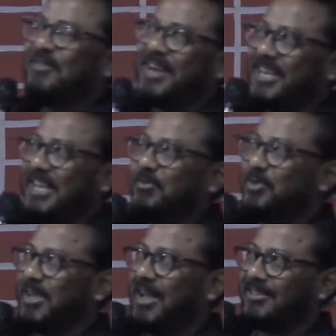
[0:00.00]
When I came
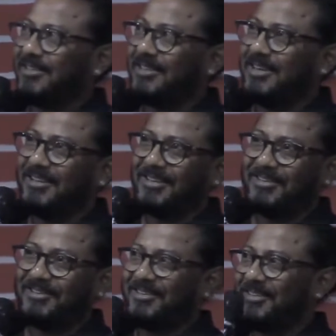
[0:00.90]
to Calcutta,
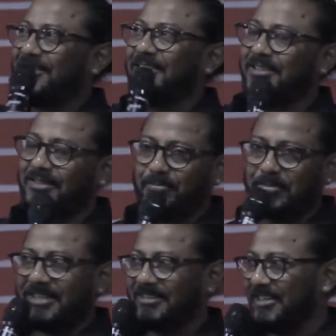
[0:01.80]
this big